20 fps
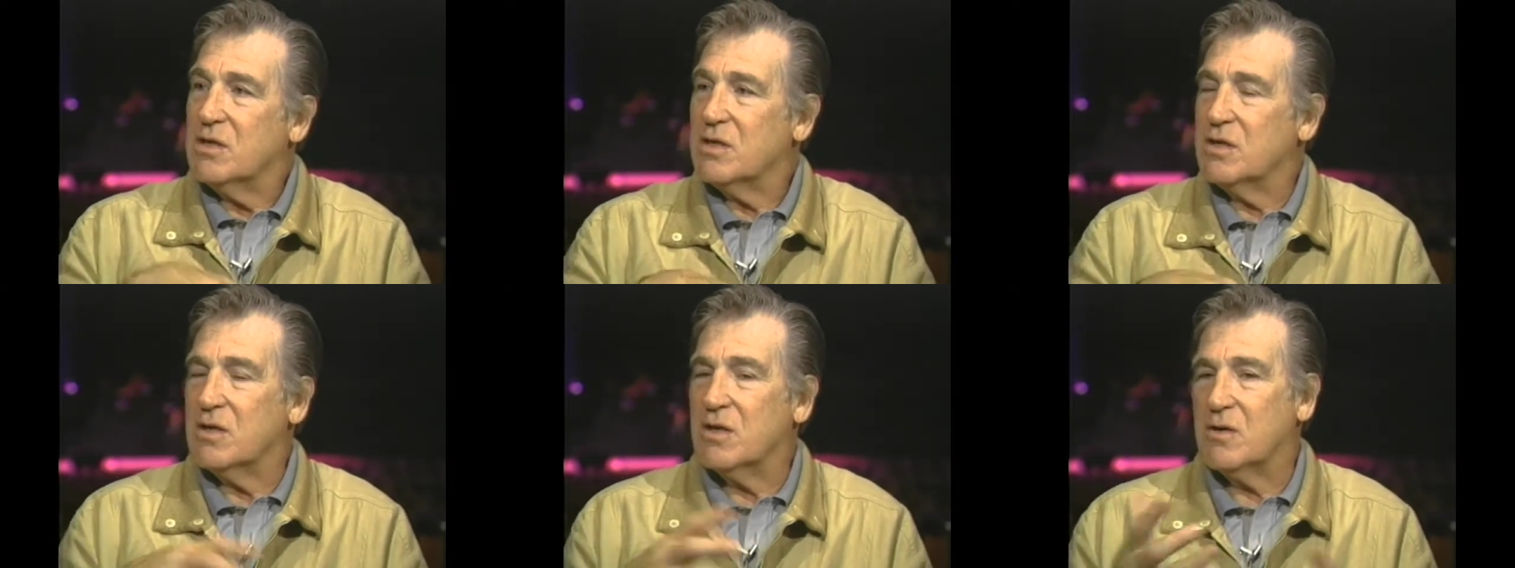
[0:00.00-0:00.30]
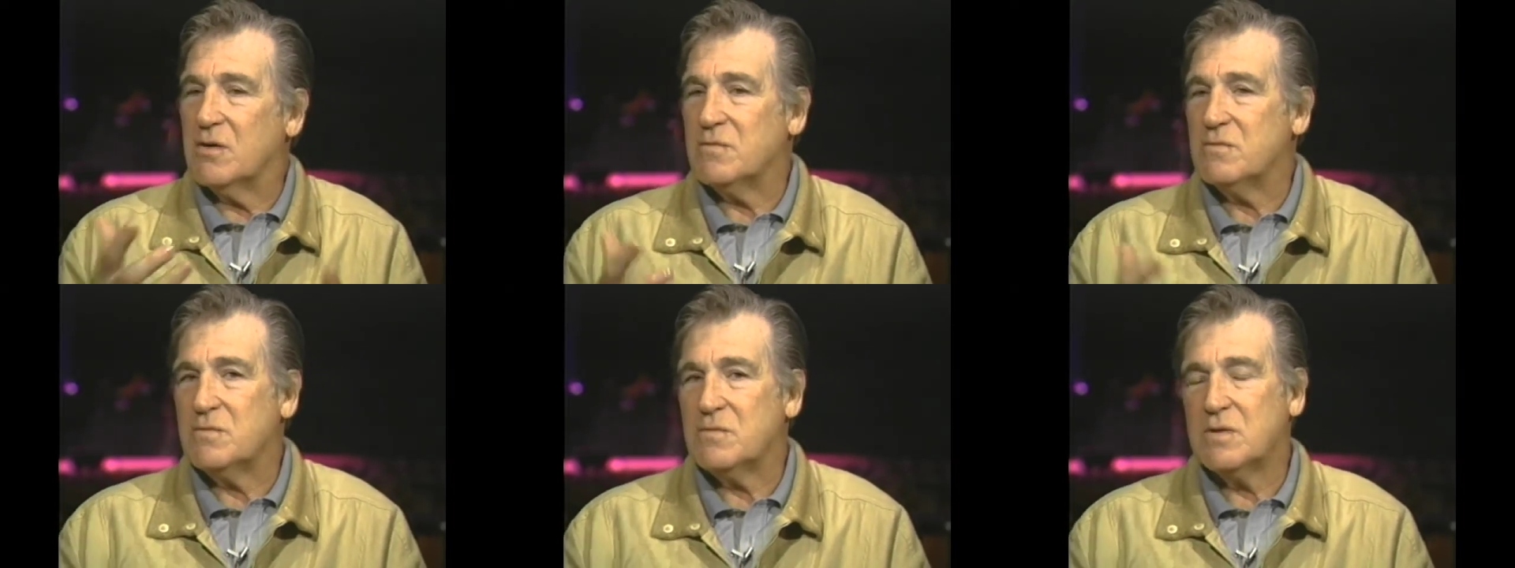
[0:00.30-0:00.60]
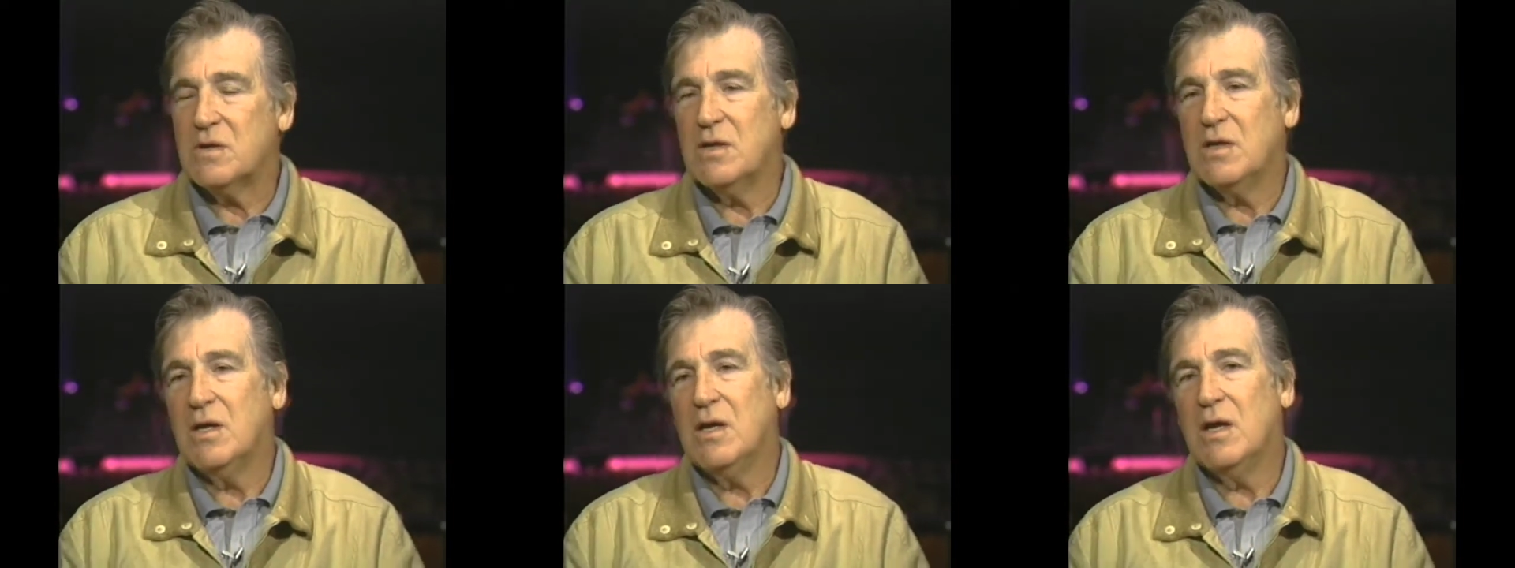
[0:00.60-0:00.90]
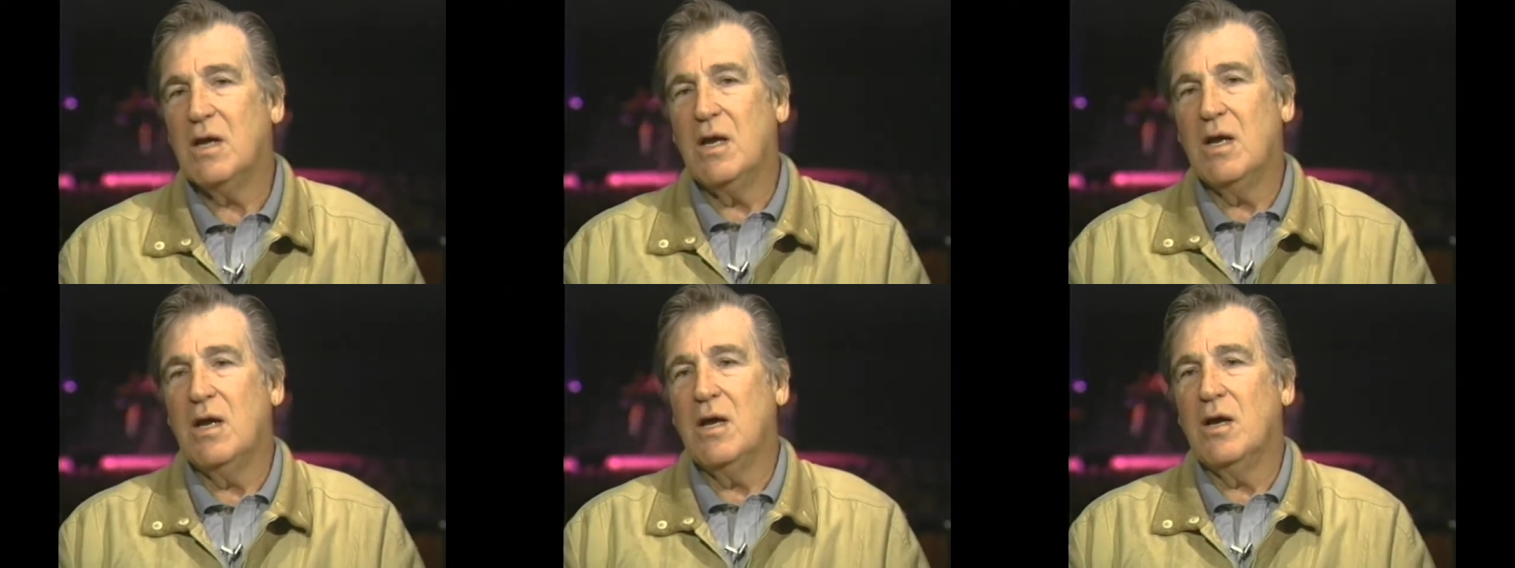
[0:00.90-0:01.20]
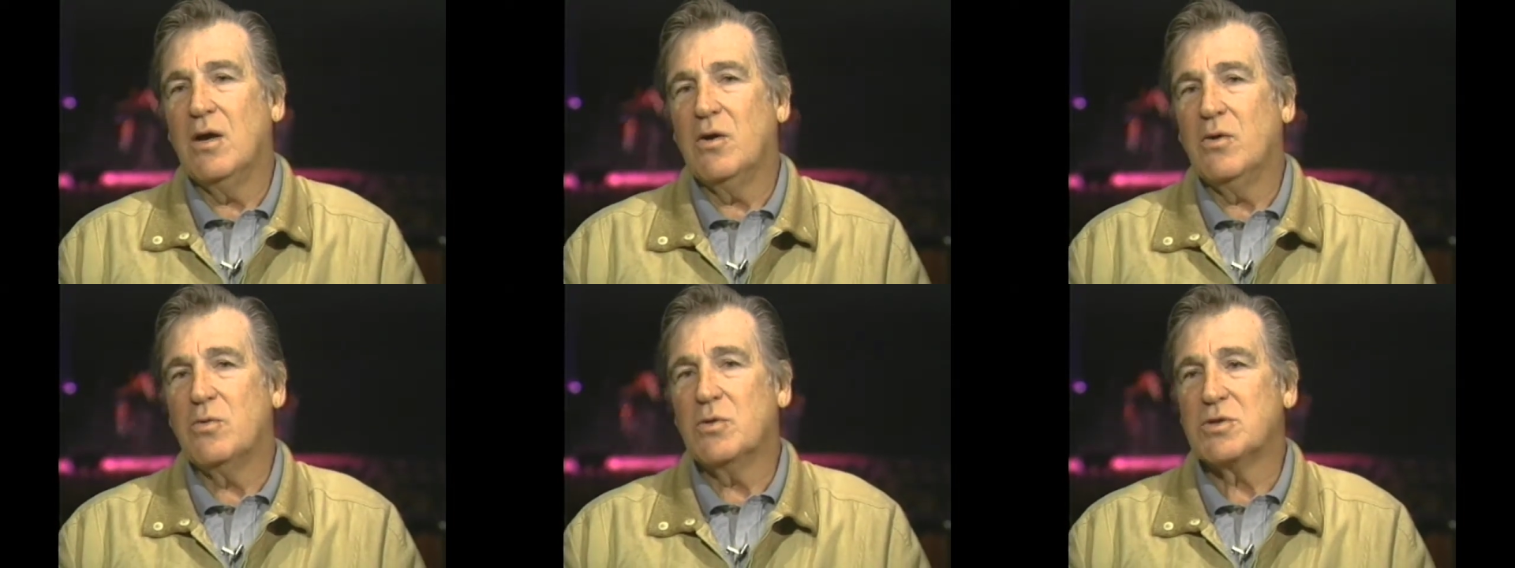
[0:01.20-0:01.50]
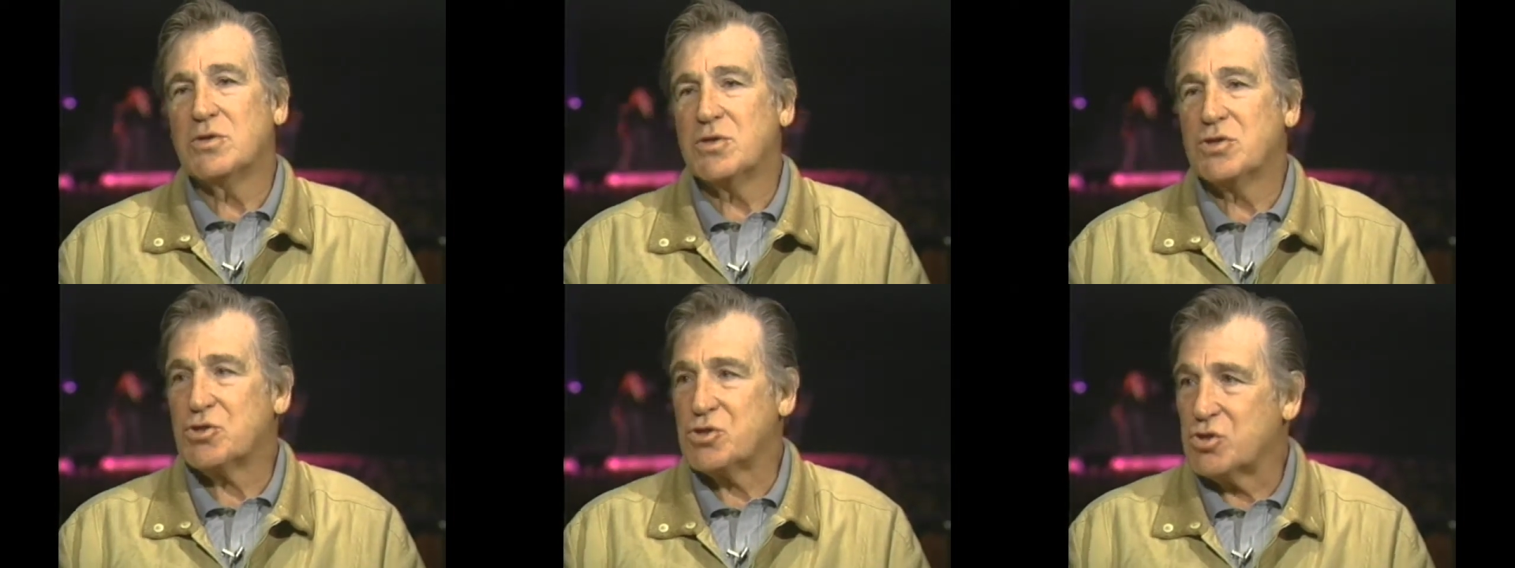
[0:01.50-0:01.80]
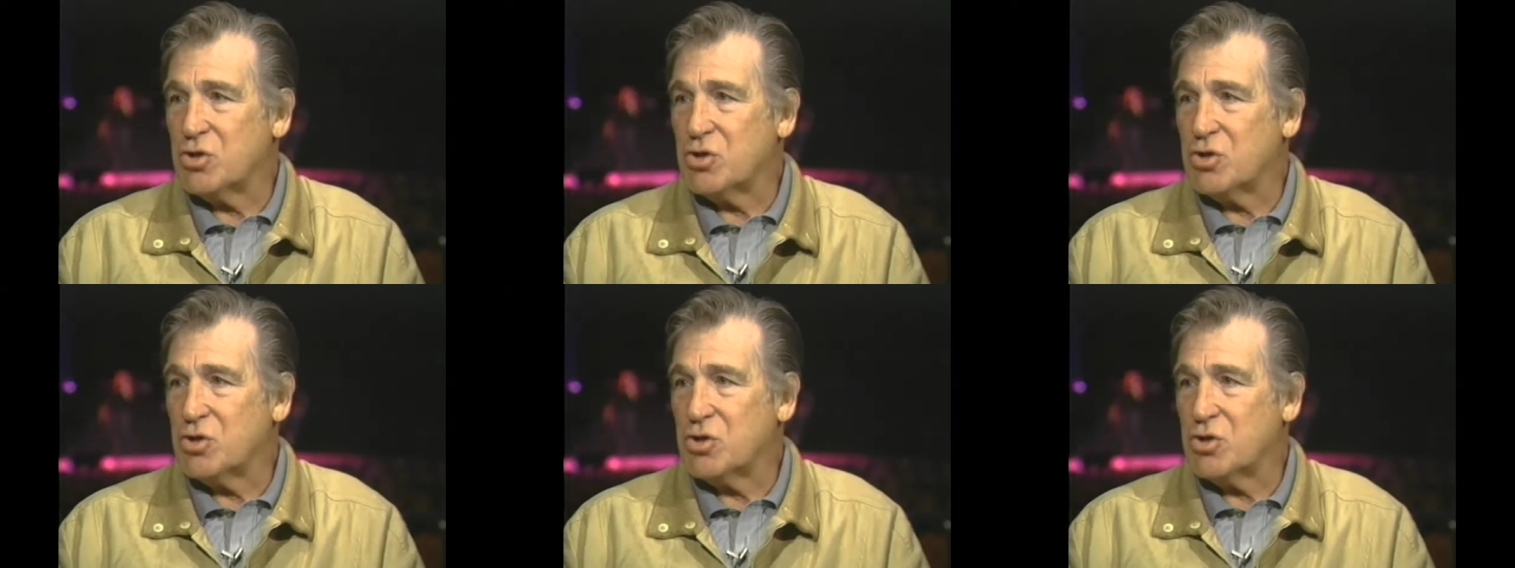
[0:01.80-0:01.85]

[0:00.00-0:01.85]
You know, which is